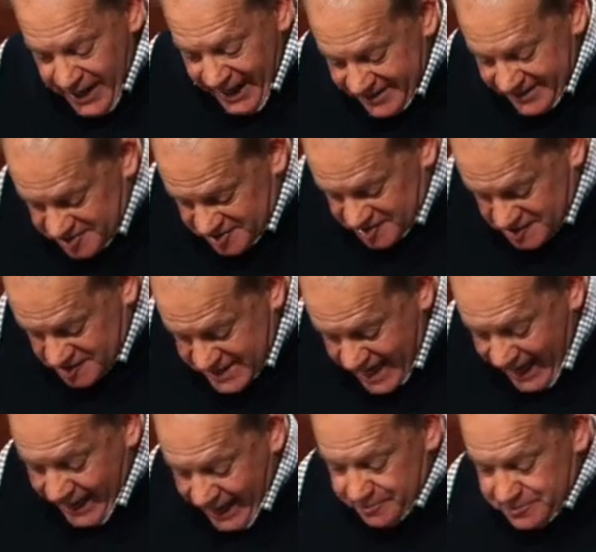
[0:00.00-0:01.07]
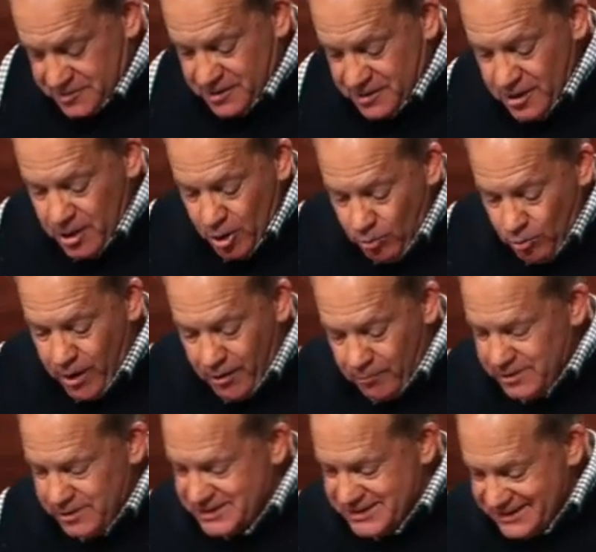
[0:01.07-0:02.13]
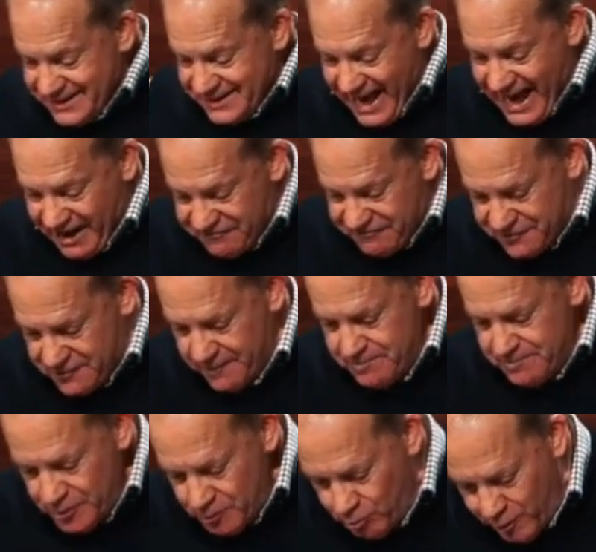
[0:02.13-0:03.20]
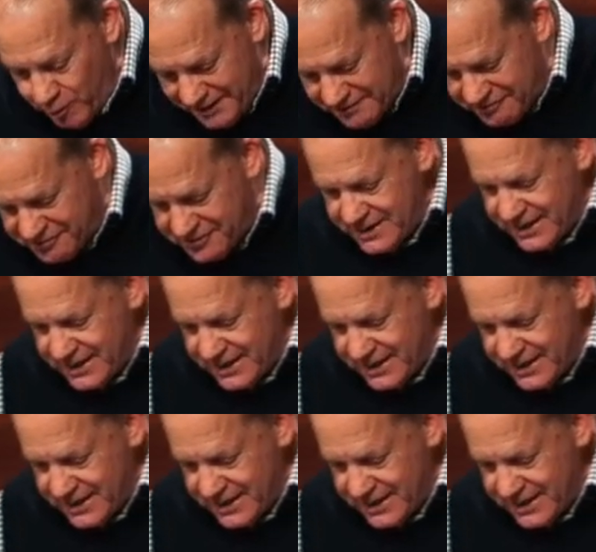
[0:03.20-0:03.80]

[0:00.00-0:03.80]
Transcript: and stamped what was left with